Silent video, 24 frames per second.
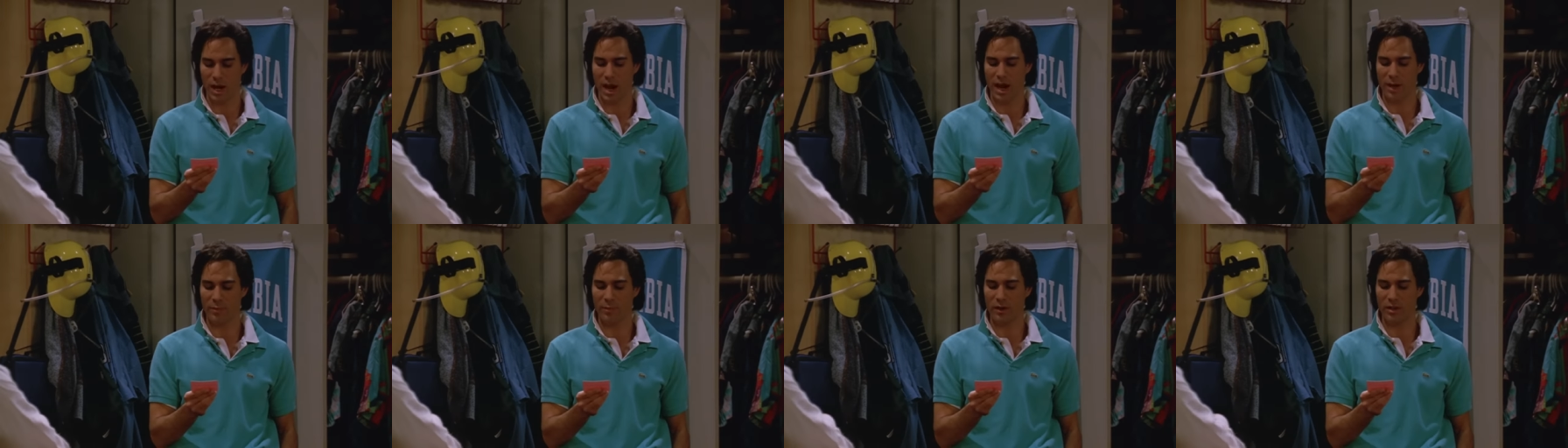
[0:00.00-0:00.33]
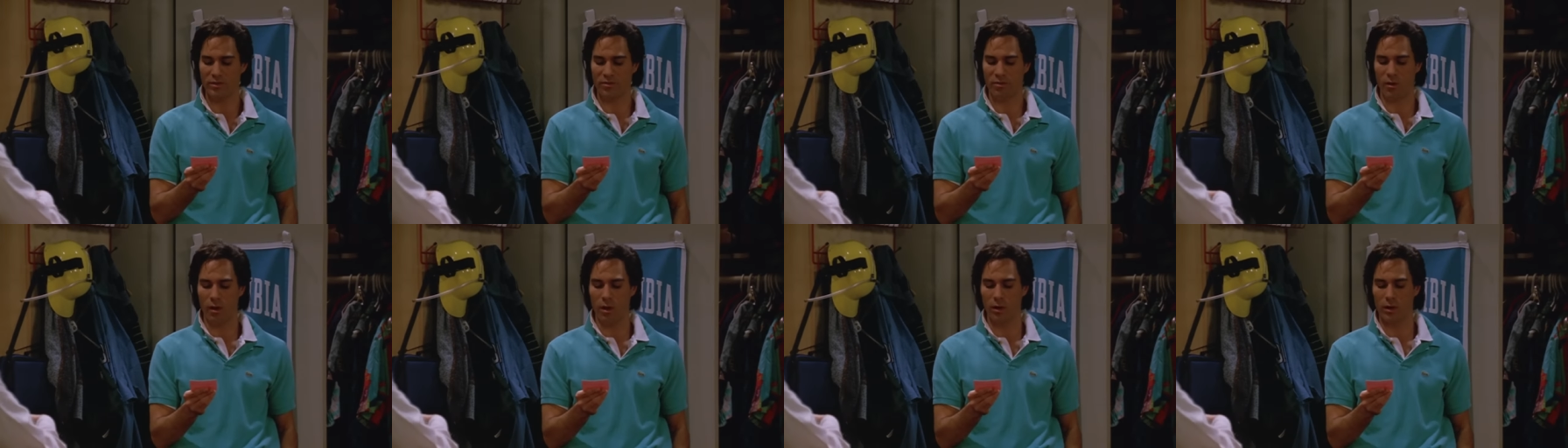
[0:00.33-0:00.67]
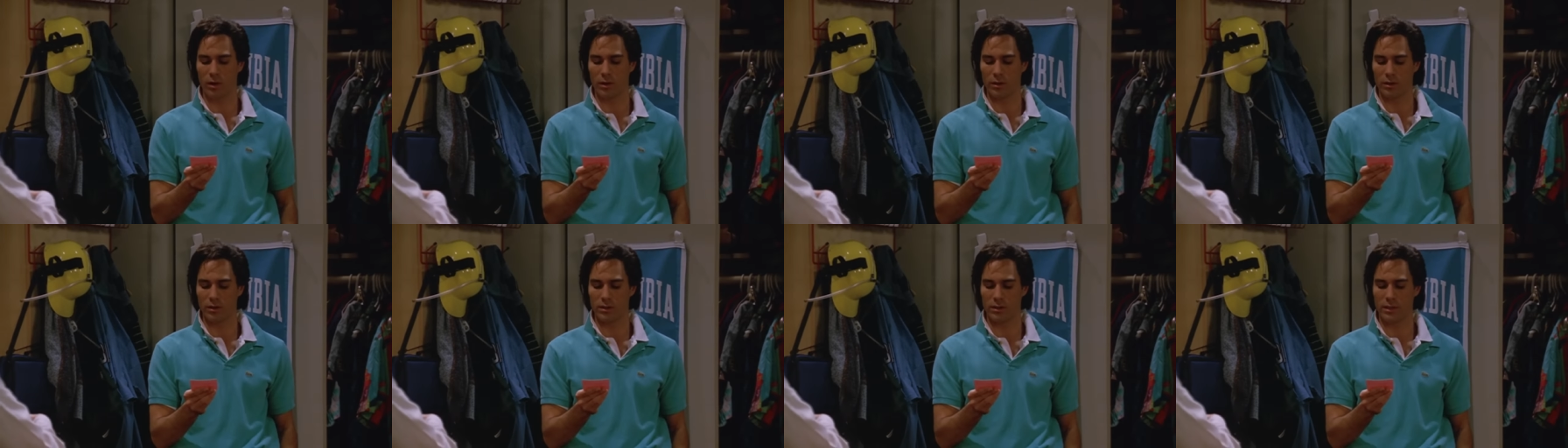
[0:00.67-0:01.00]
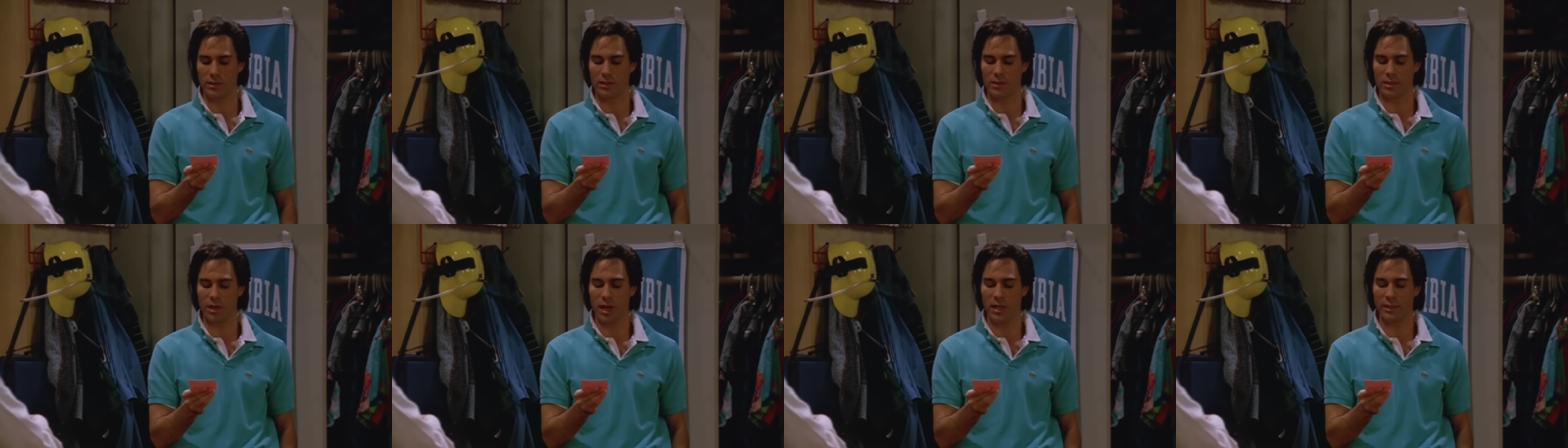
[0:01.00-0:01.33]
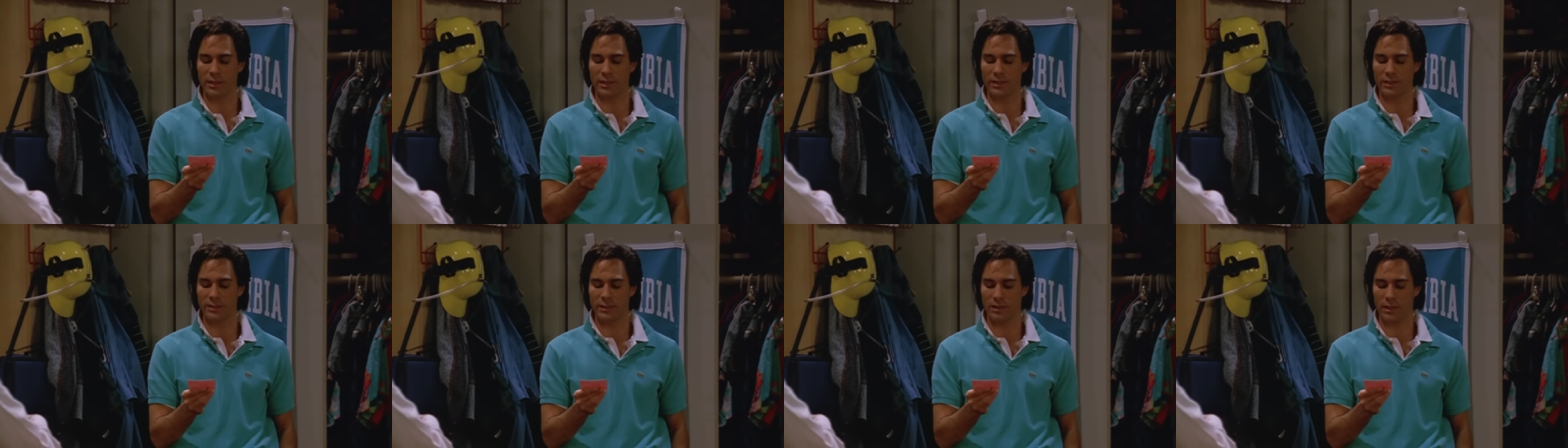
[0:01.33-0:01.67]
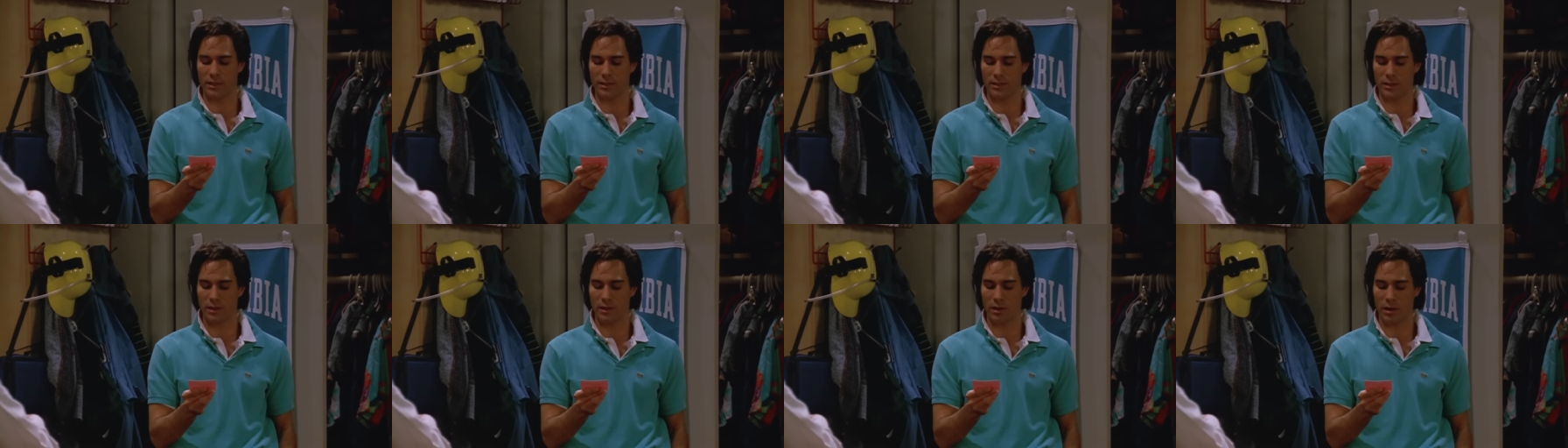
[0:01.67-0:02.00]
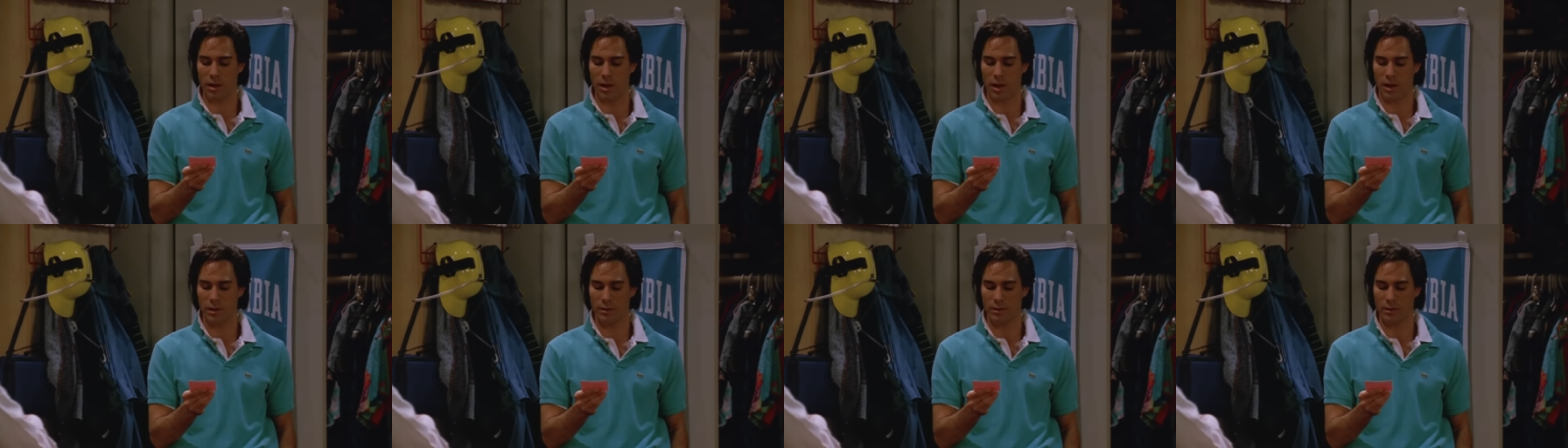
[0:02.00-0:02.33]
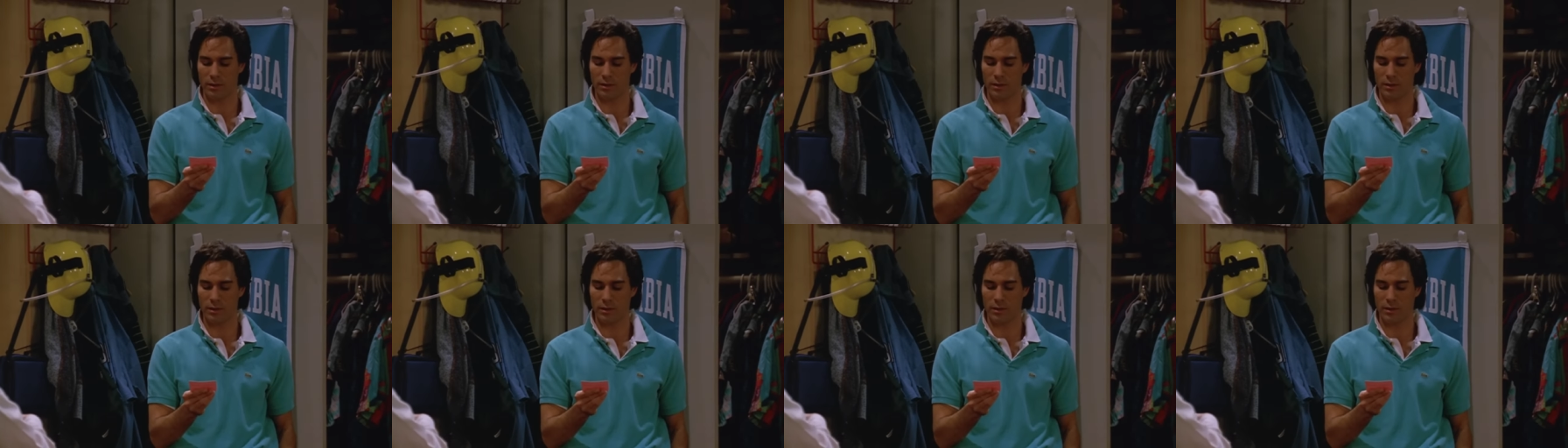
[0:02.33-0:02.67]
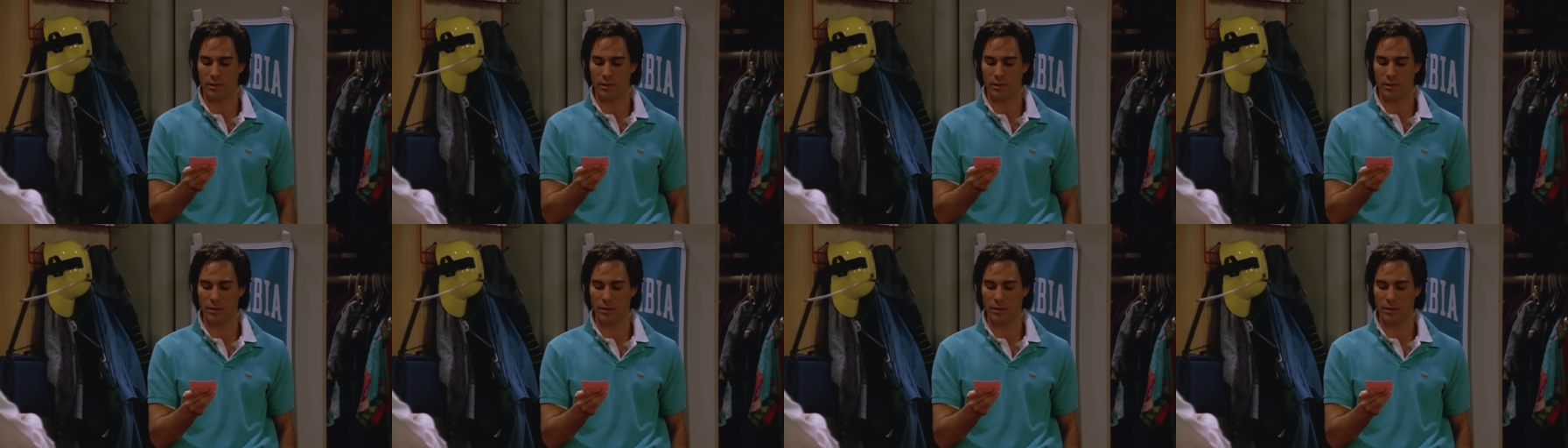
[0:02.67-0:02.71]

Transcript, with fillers: Jack McFarland since 1969.